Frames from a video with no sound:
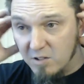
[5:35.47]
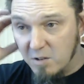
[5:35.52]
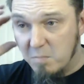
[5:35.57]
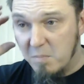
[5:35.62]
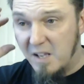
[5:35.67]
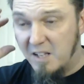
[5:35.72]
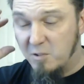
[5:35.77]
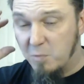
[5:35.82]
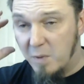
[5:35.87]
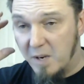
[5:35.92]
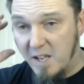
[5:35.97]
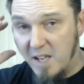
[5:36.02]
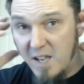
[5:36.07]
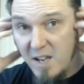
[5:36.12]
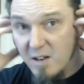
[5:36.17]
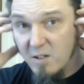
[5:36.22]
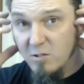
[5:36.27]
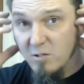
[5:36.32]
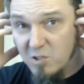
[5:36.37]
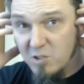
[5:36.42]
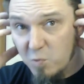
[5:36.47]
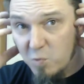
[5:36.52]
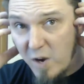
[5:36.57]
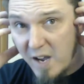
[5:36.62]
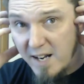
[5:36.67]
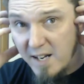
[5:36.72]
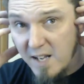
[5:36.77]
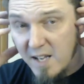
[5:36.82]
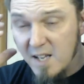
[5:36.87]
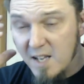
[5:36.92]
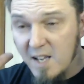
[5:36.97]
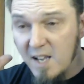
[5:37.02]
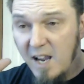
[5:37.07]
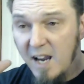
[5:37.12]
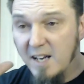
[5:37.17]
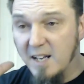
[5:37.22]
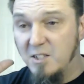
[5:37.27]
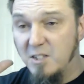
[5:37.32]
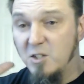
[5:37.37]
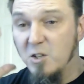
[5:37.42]
It makes my ears sweat,
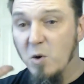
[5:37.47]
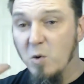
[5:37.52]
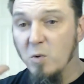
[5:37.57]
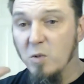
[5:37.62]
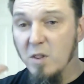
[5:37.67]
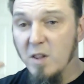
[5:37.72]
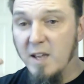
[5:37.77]
and I don't